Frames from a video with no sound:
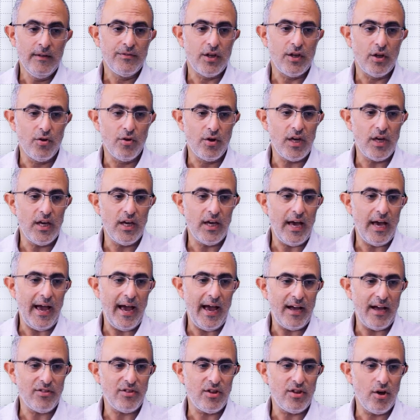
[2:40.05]
Now looking
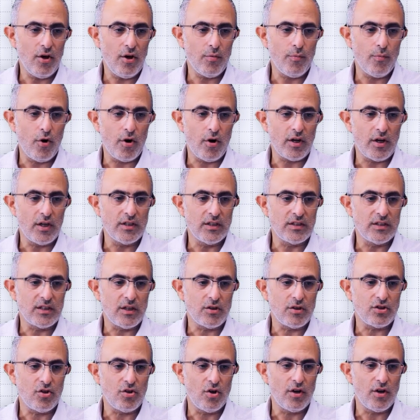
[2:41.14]
at the other markets,
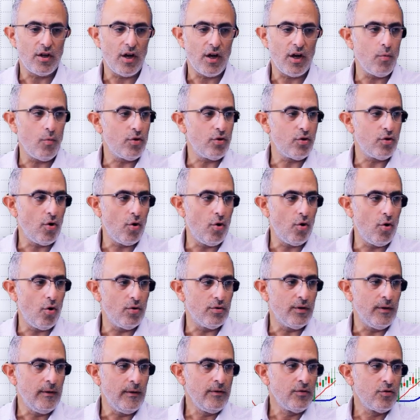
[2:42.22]
starting out with
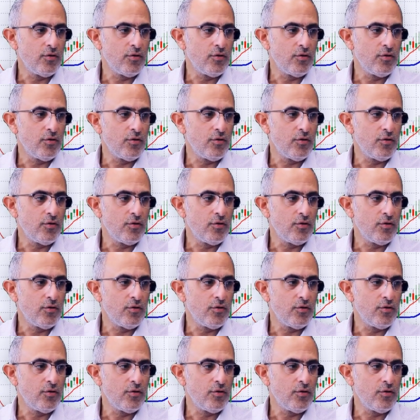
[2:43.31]
gold.